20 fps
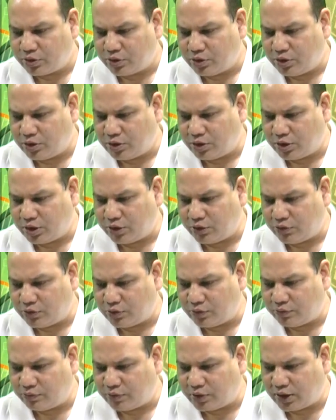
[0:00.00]
In case
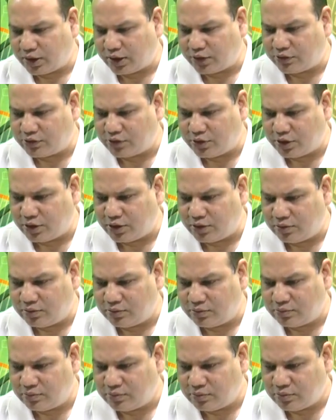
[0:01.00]
of cash deal,
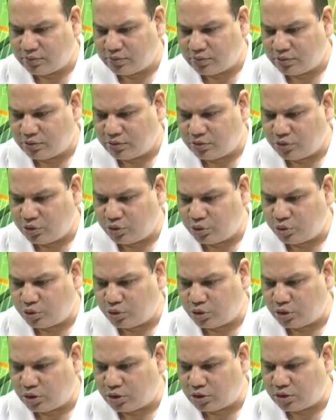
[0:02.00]
do
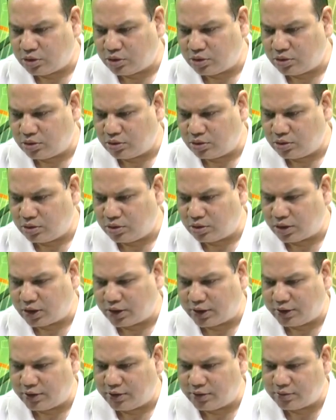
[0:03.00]
not
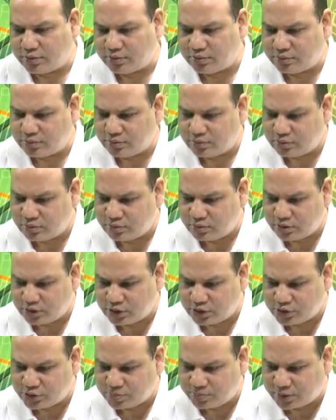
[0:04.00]
write
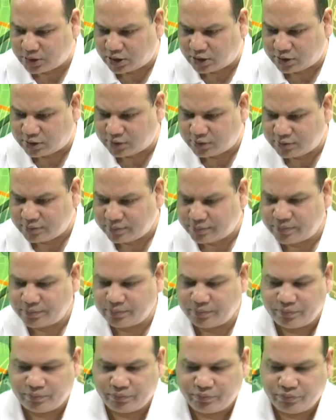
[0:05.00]
this part.
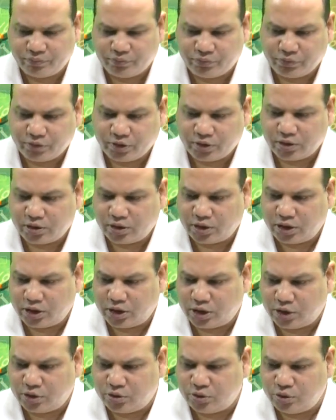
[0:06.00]
And
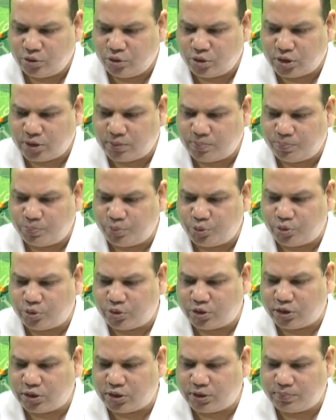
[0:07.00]
how do you
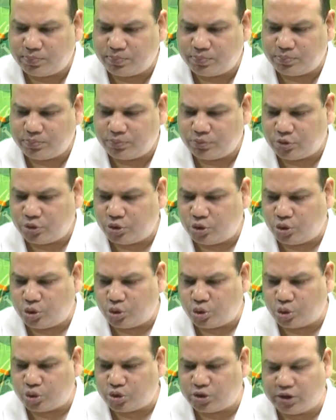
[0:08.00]
compute the
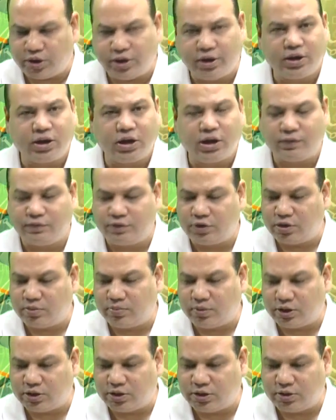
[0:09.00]
growth rate after
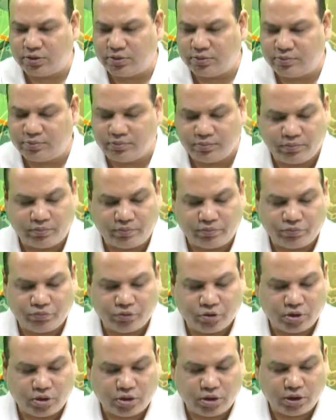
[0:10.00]
merger?
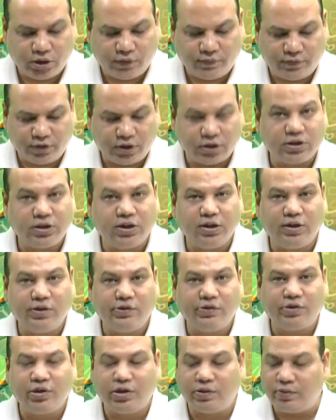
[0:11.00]
If nothing
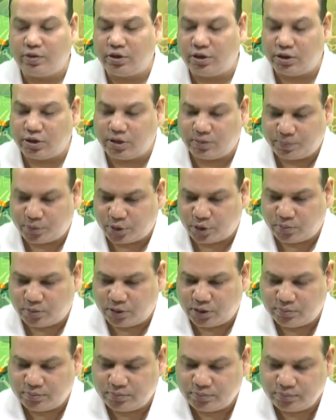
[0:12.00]
is given in the
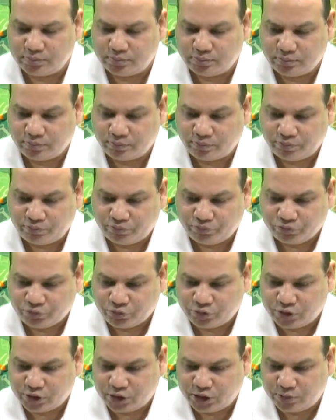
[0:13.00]
problem,
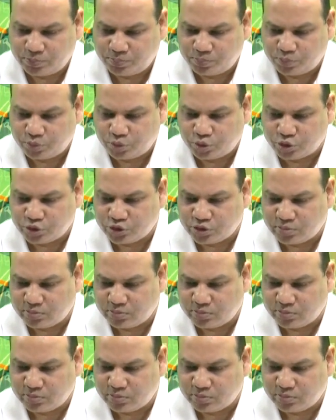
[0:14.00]
then post